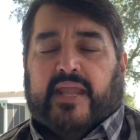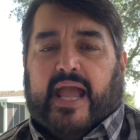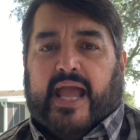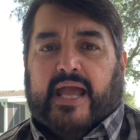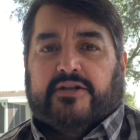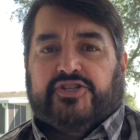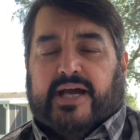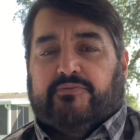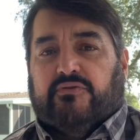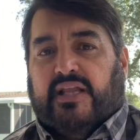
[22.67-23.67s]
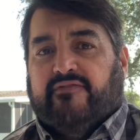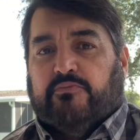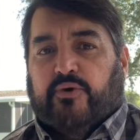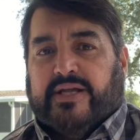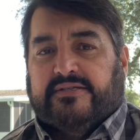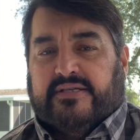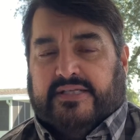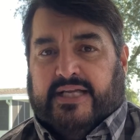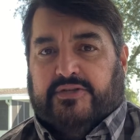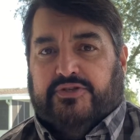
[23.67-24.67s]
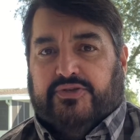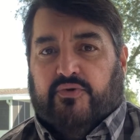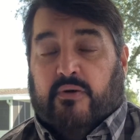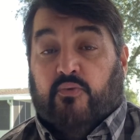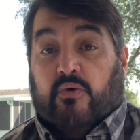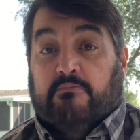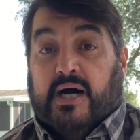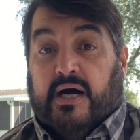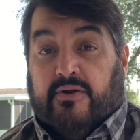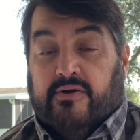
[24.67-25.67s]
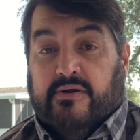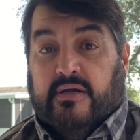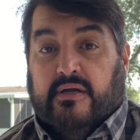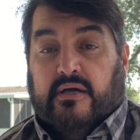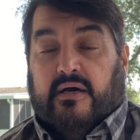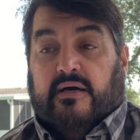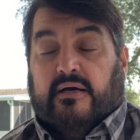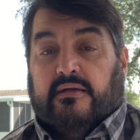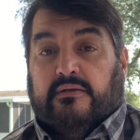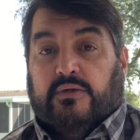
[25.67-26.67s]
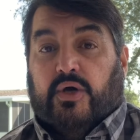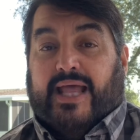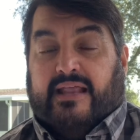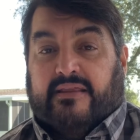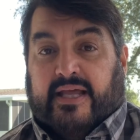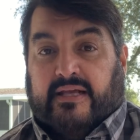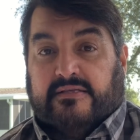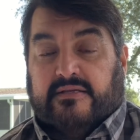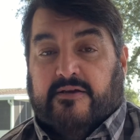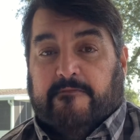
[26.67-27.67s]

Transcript: And chapter 11 brings us into a more modern look at things.